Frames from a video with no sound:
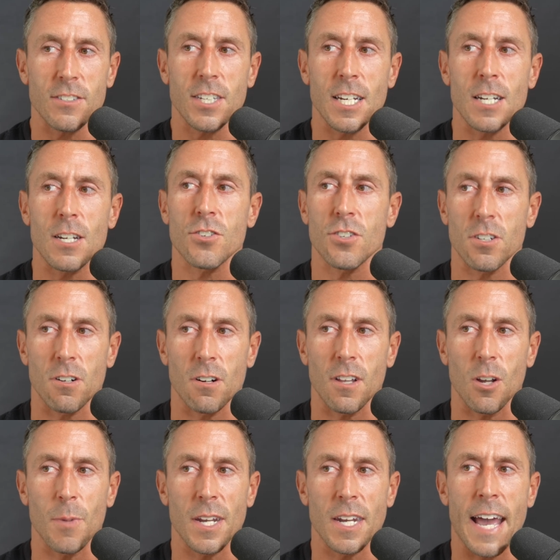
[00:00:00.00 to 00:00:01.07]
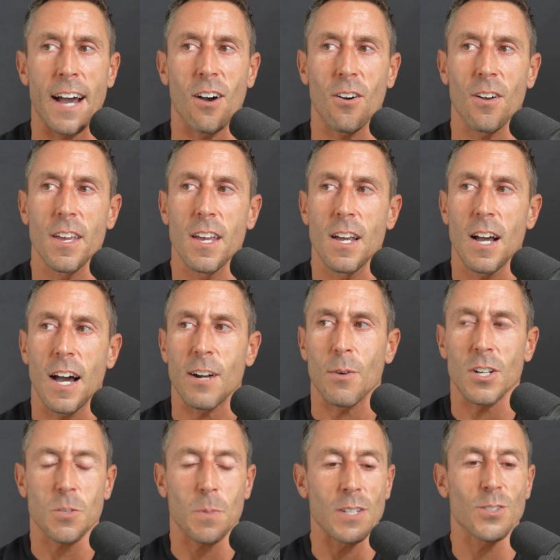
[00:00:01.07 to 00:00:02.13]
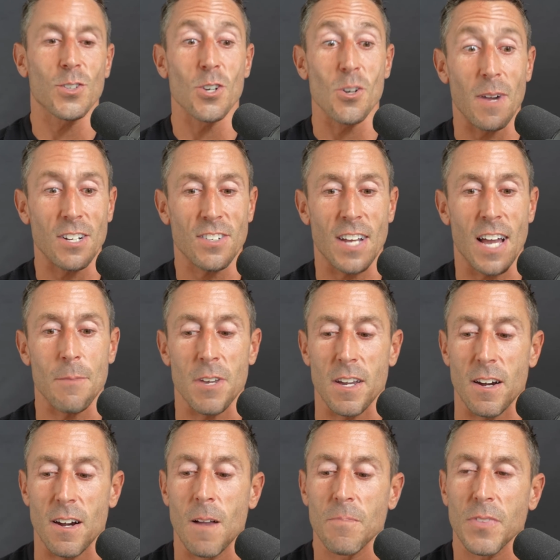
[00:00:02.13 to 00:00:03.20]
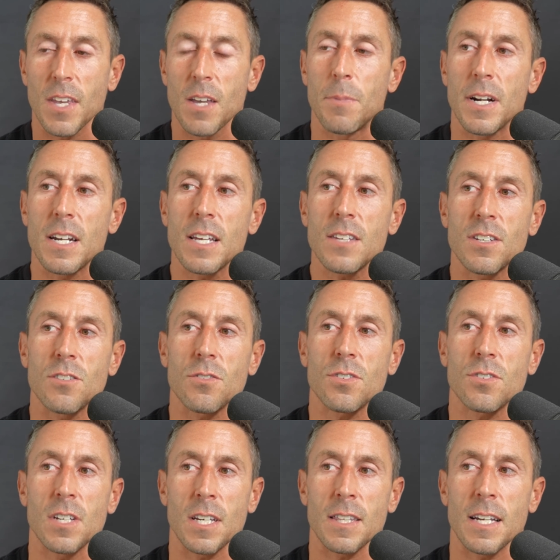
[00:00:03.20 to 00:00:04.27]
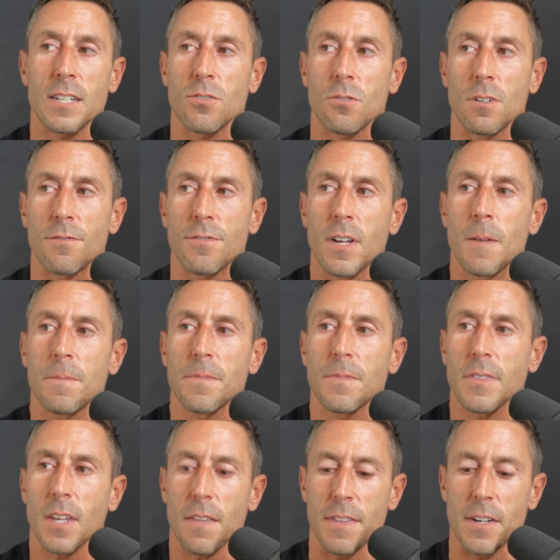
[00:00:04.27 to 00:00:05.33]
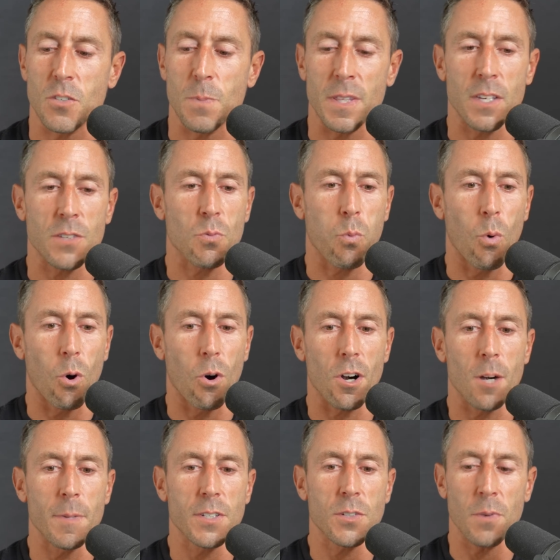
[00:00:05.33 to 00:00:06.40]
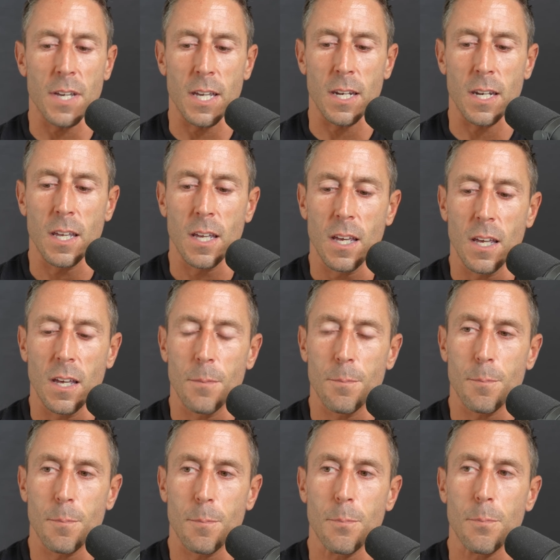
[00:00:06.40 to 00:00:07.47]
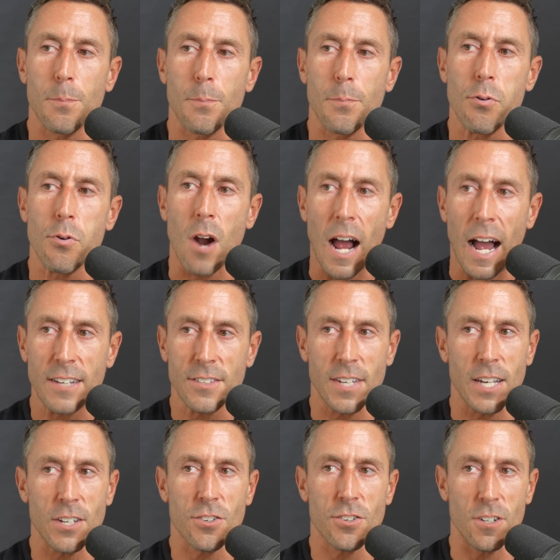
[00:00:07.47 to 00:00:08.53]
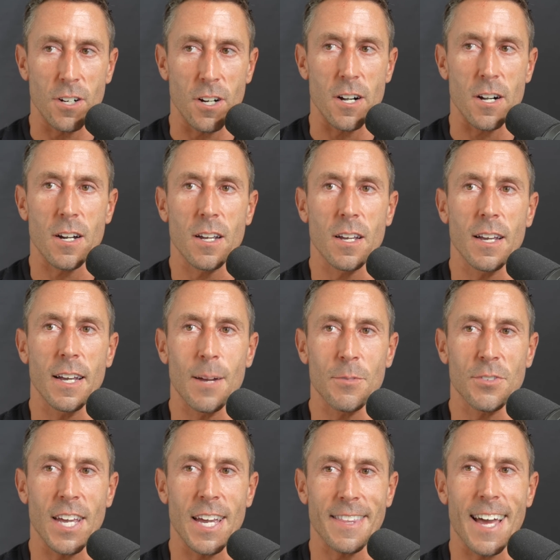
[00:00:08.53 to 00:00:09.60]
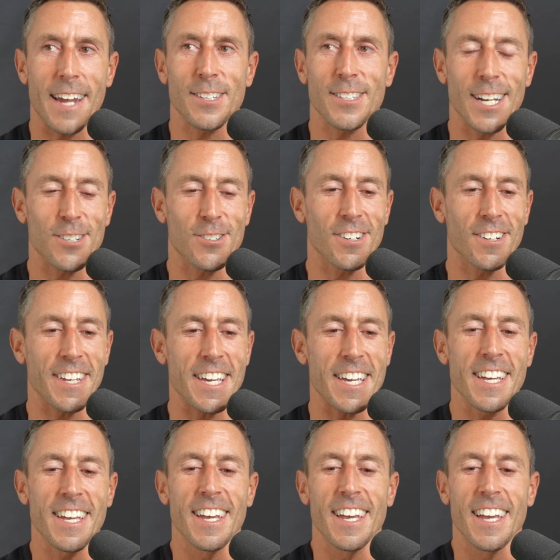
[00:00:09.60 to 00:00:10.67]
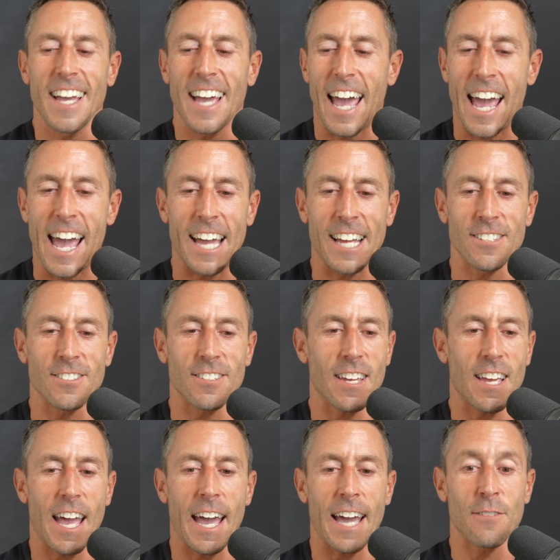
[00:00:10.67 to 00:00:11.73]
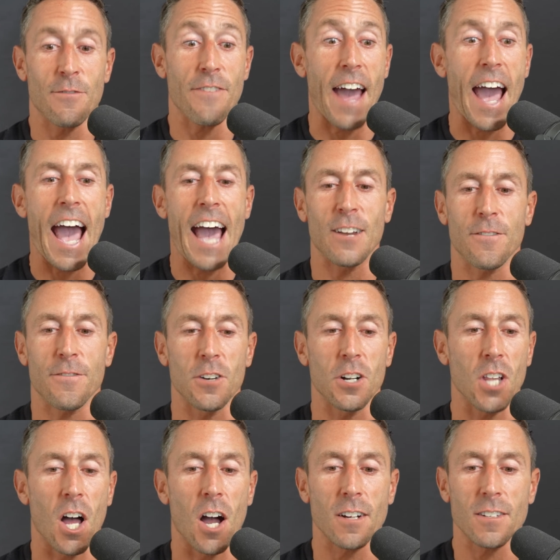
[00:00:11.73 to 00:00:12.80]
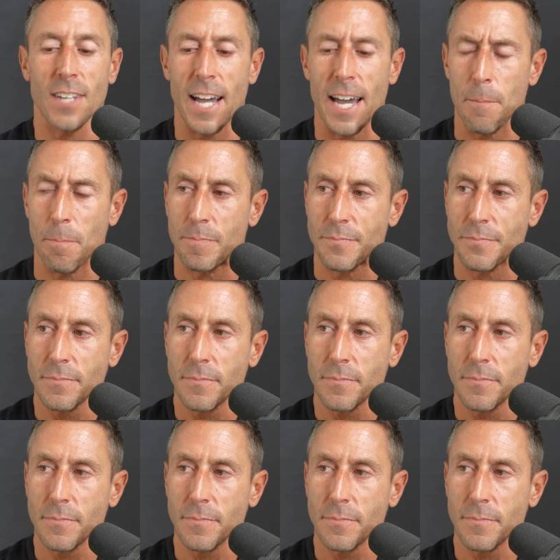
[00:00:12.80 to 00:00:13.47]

Let's get into sugar a little bit now. I don't want to spend too much time here, but it is interesting that sort of there's been this war between processed sugar, and I'm saying that intentionally, and and fat for a long time.